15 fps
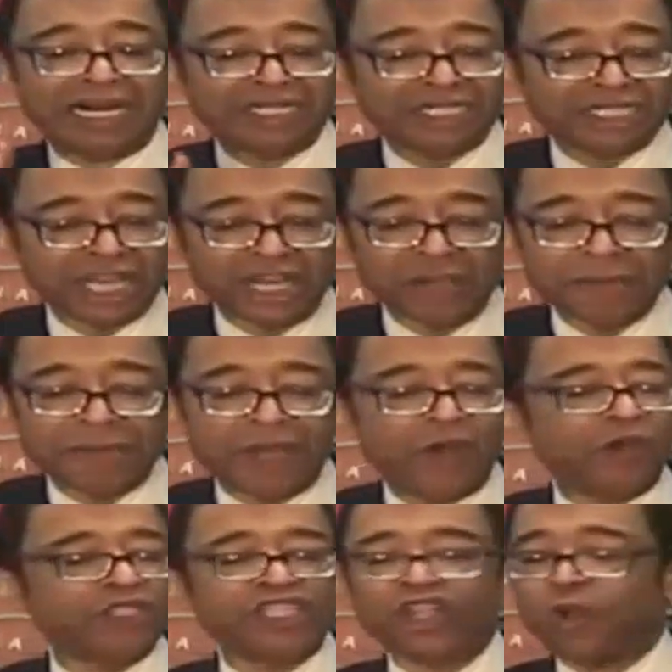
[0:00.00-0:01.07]
skull and
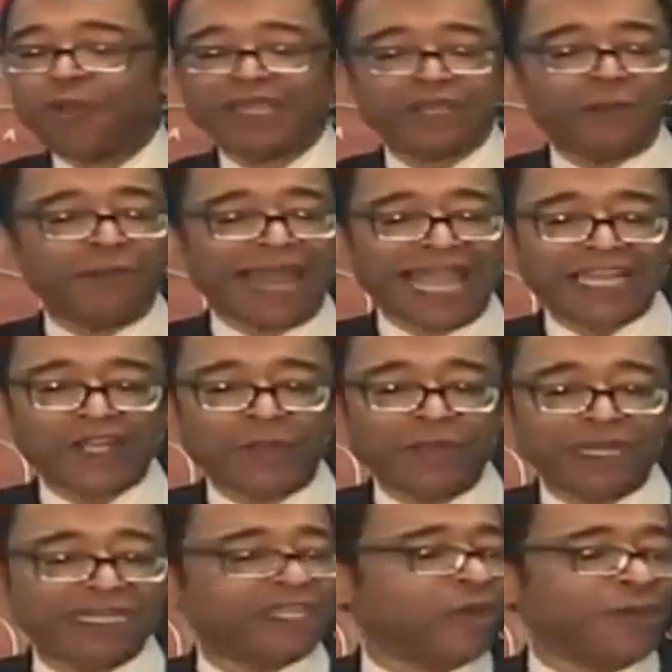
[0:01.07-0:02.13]
bones, it don't make a black
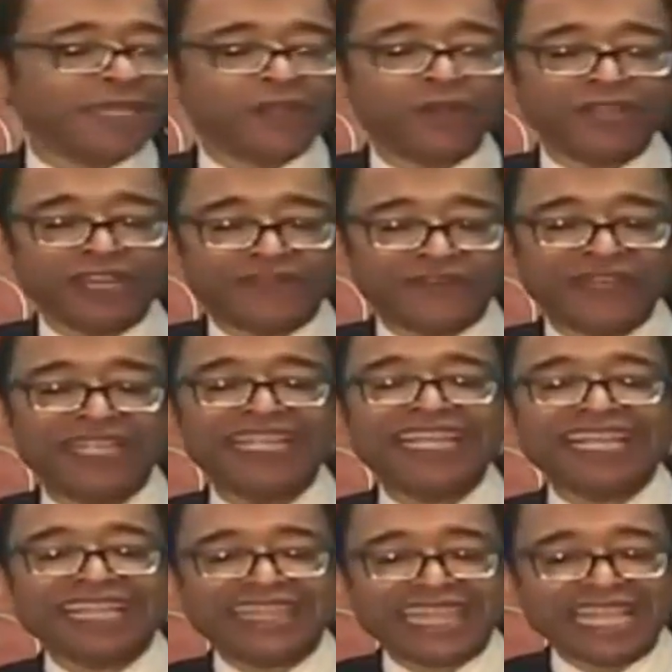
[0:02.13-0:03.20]
nobility, don't make no difference.
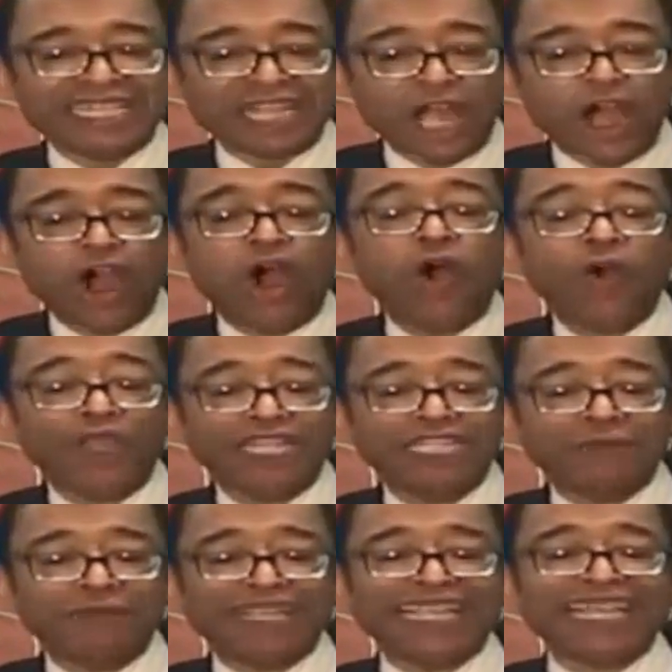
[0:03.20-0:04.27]
There's
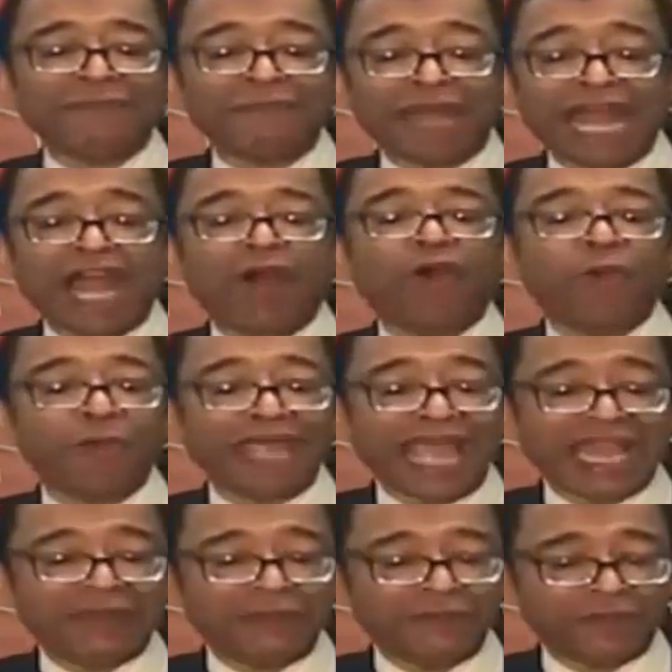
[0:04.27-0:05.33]
always been power
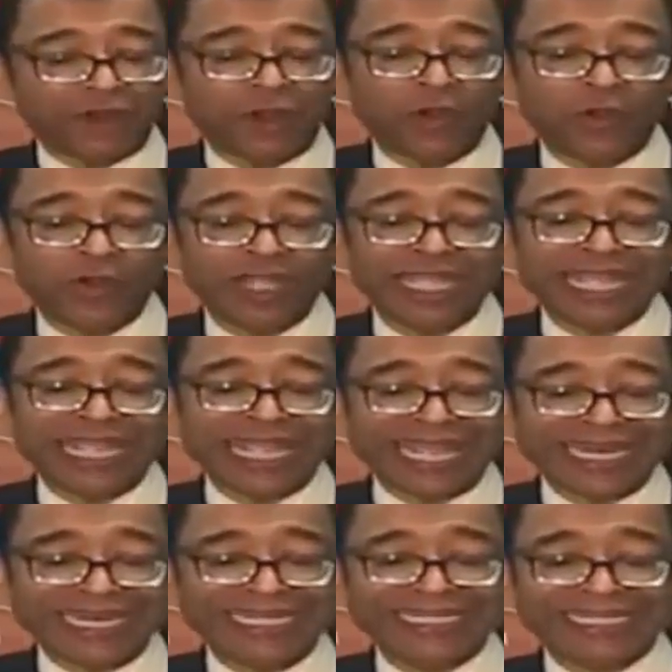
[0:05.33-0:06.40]
behind the throne.
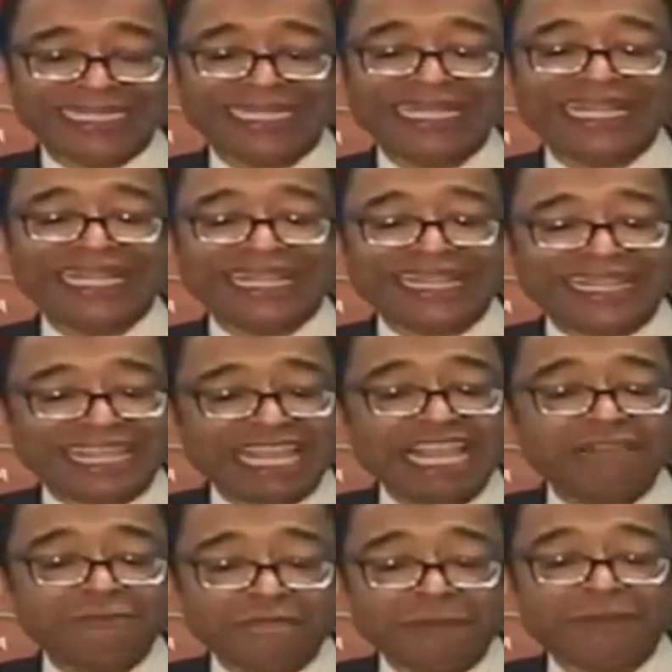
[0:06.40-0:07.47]
And listen,
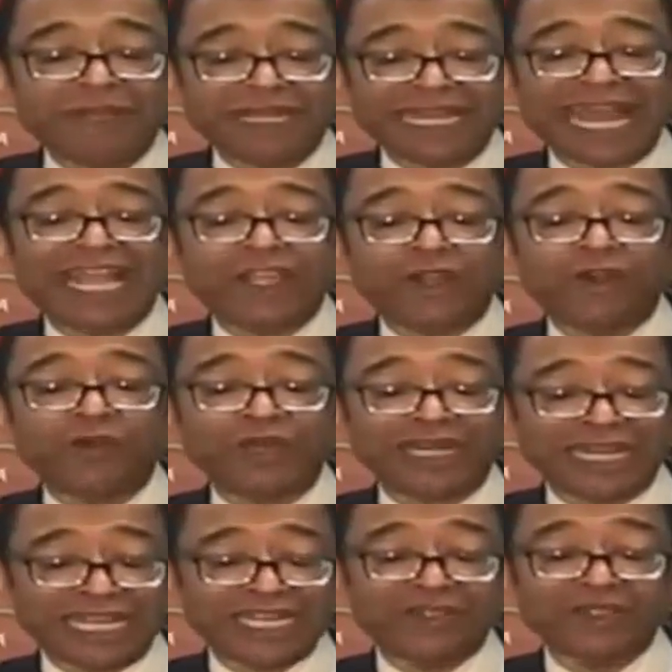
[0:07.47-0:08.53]
these people are not going to
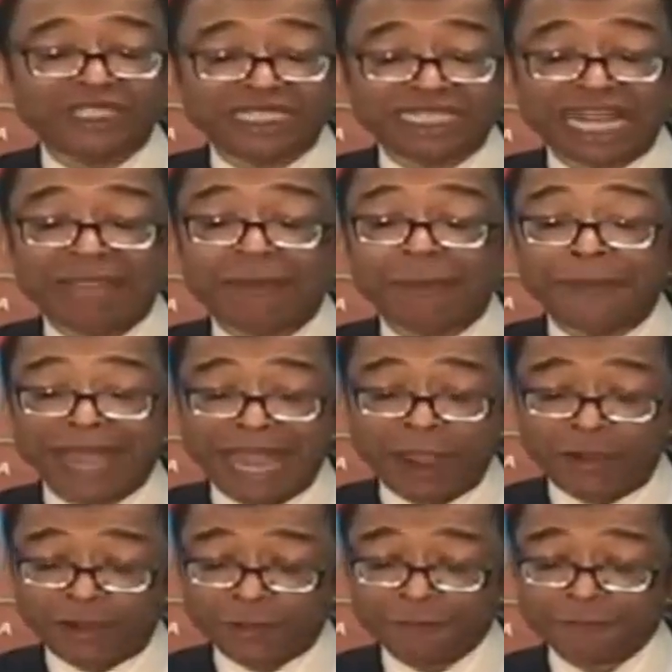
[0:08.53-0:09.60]
relinquish this type of
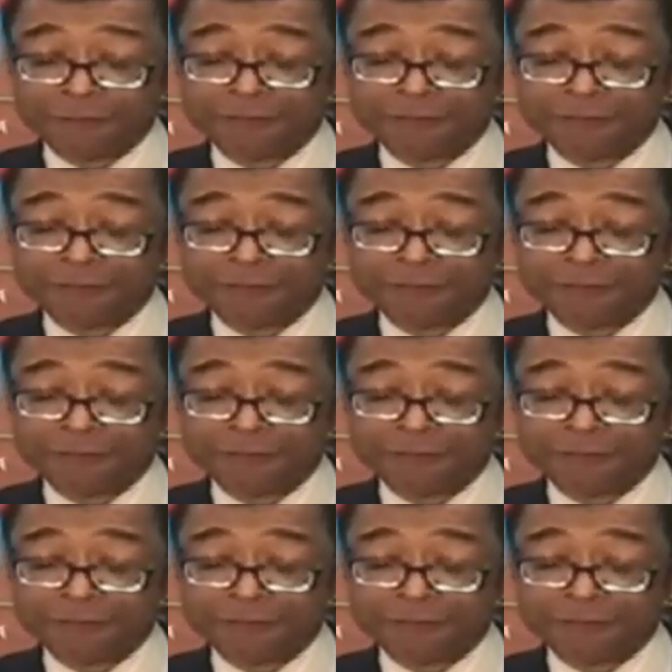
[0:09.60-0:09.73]
power.